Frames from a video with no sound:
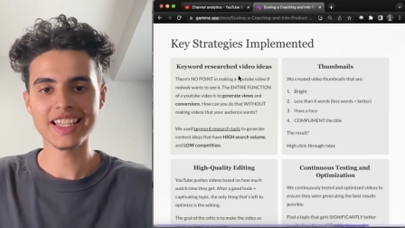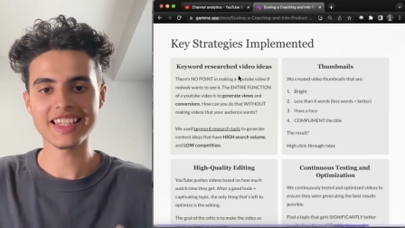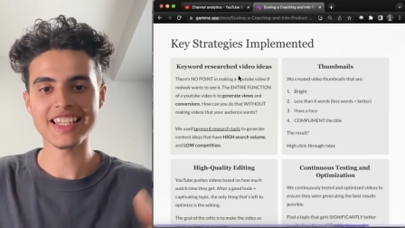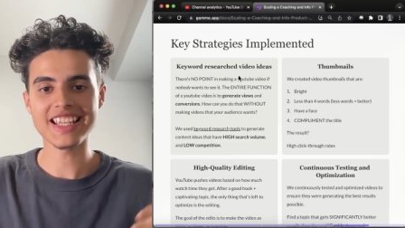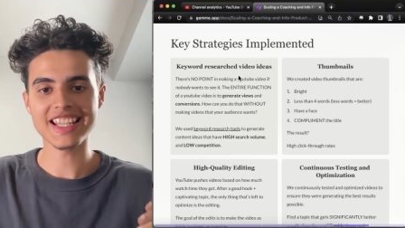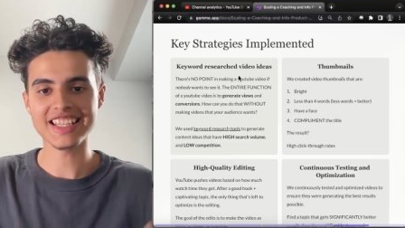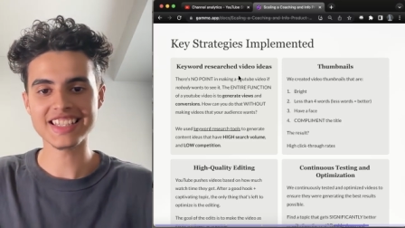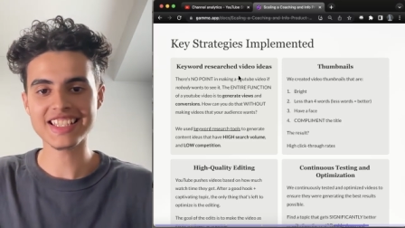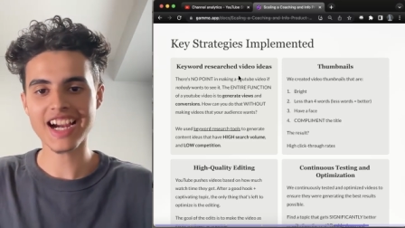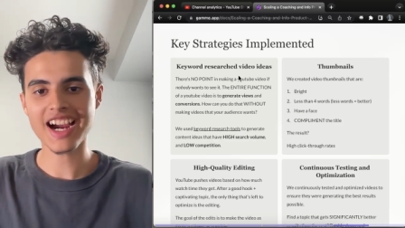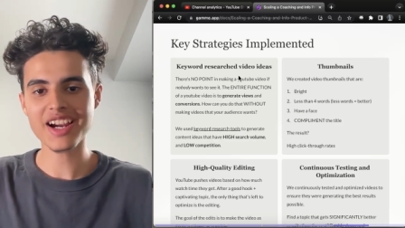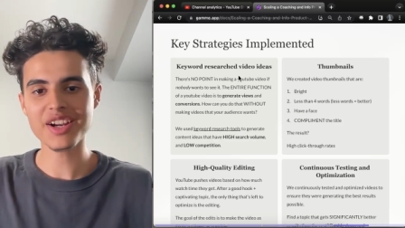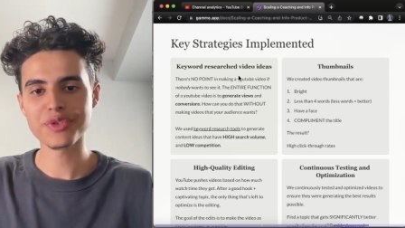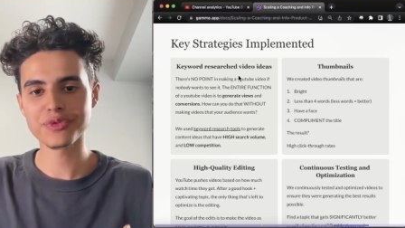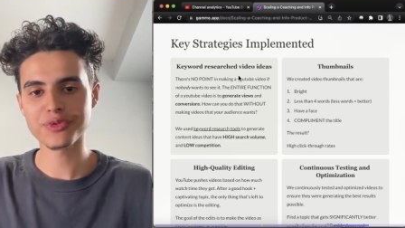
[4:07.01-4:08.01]
The
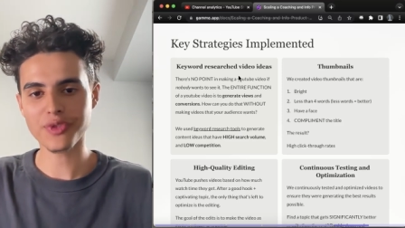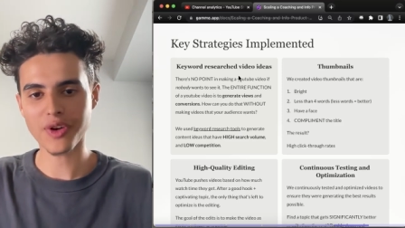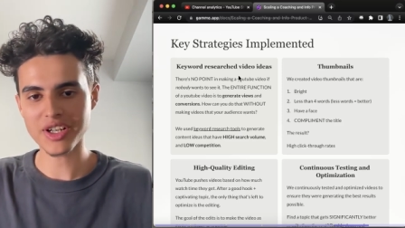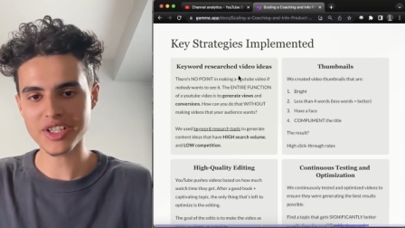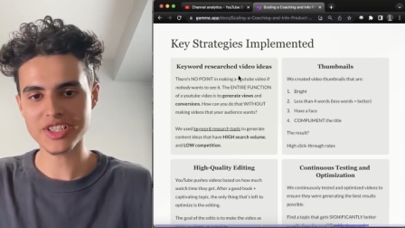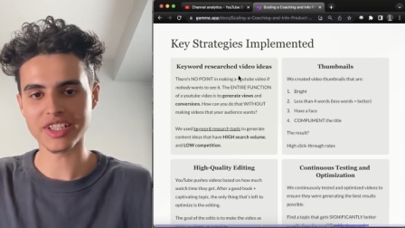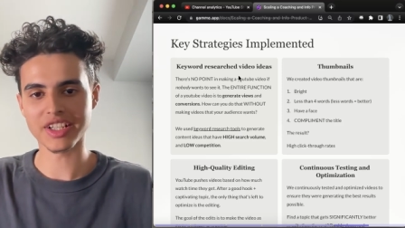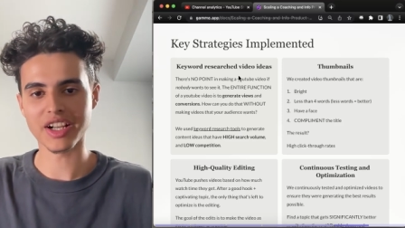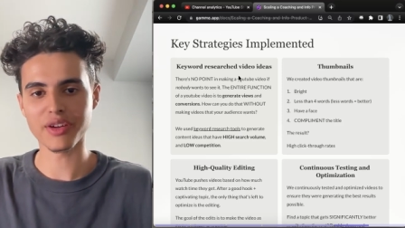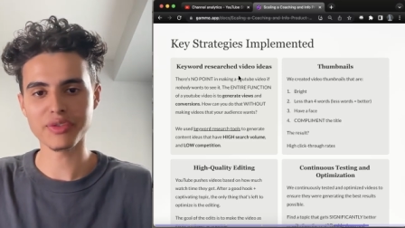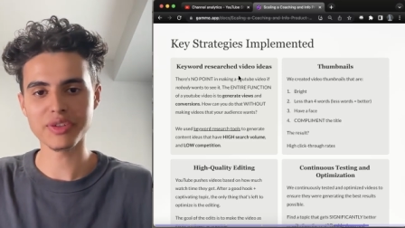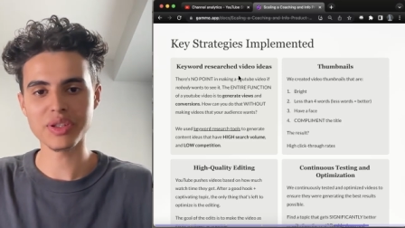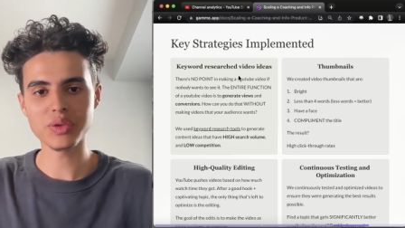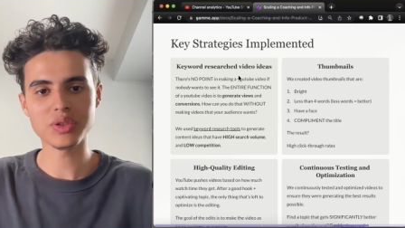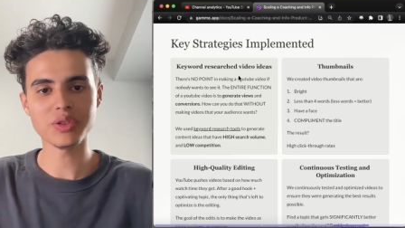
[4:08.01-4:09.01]
entire function of a
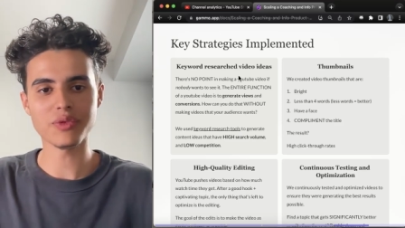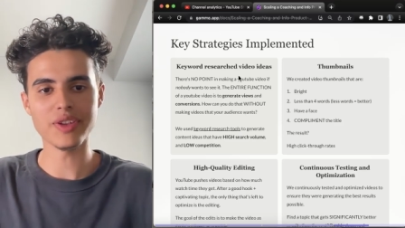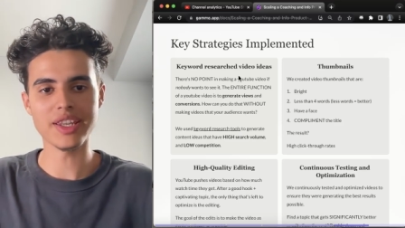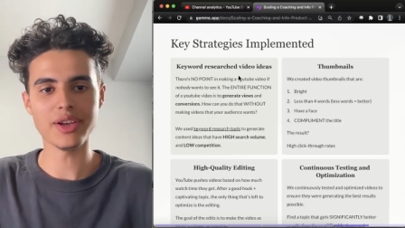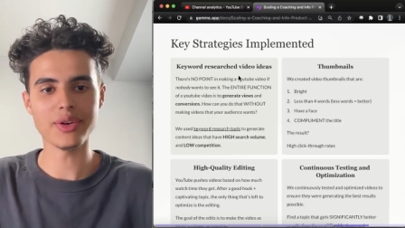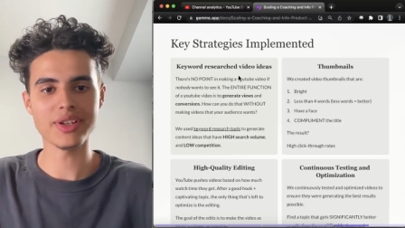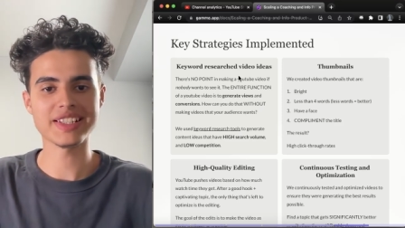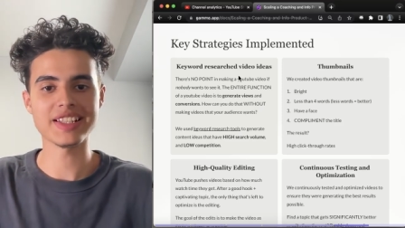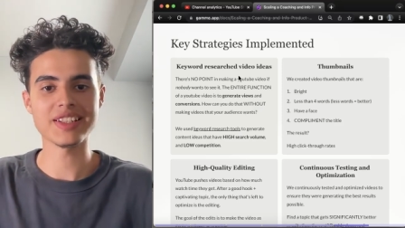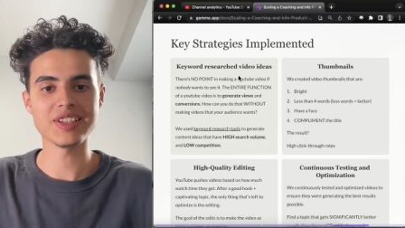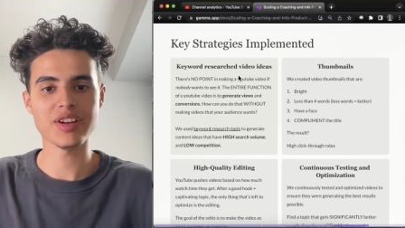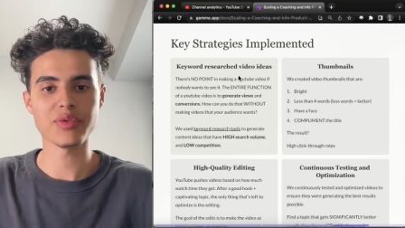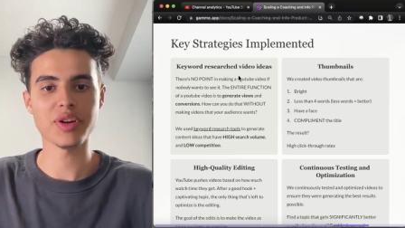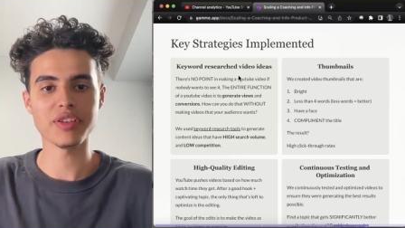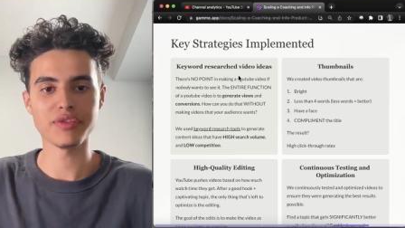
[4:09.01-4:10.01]
YouTube video is to
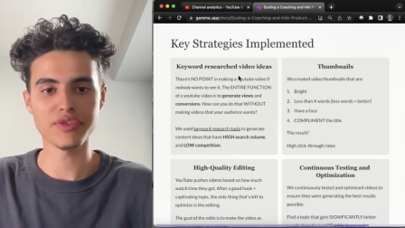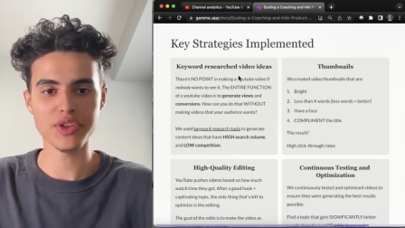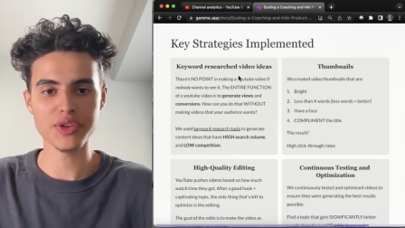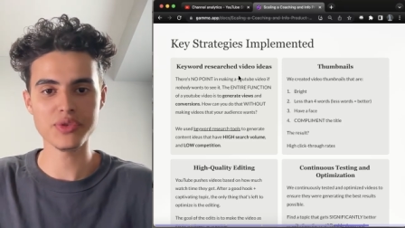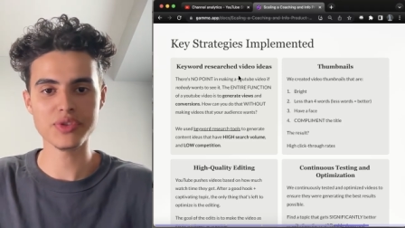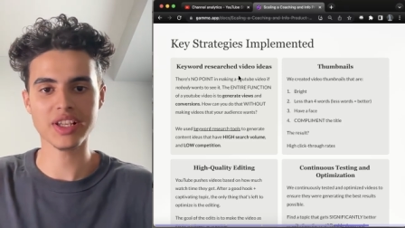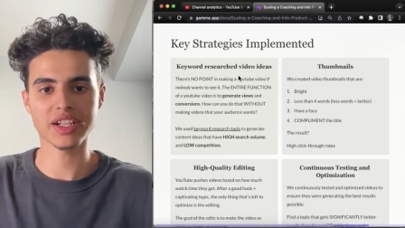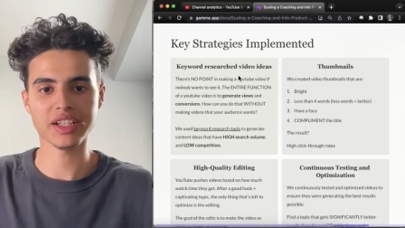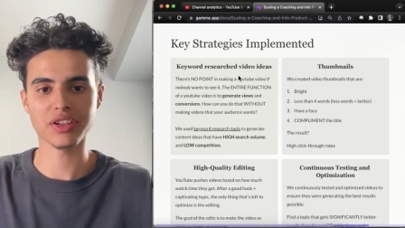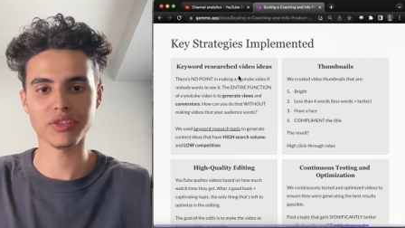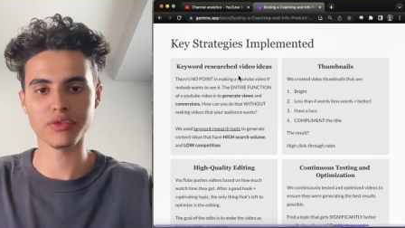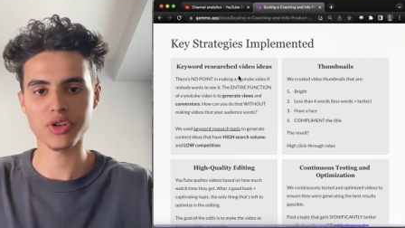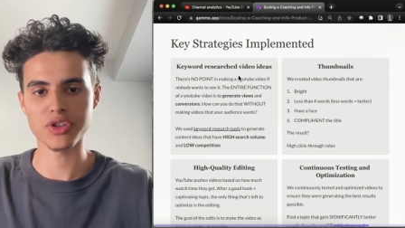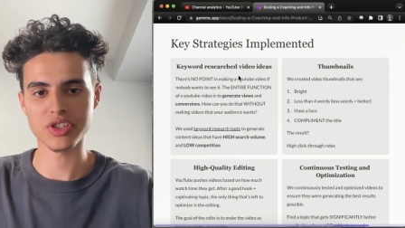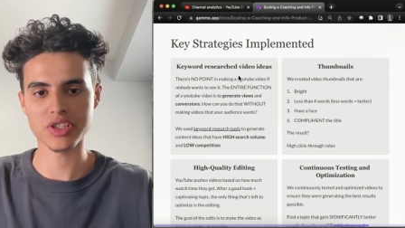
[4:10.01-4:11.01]
generate views and
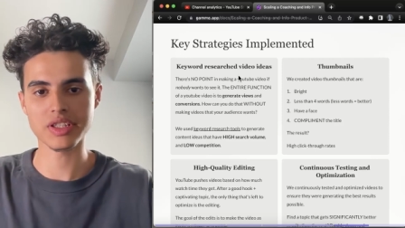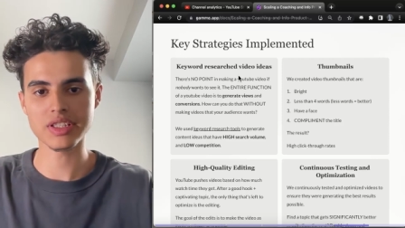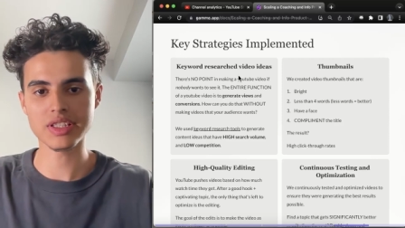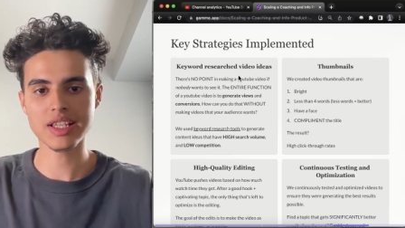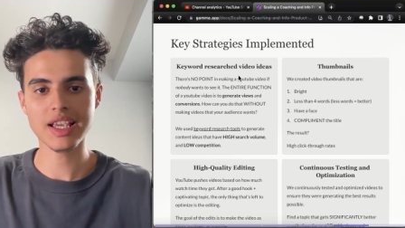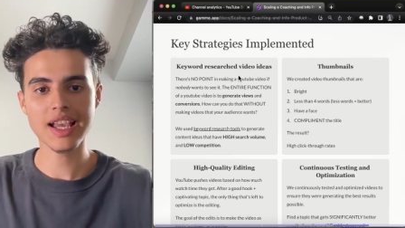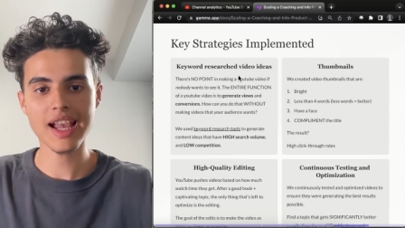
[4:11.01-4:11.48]
conversions.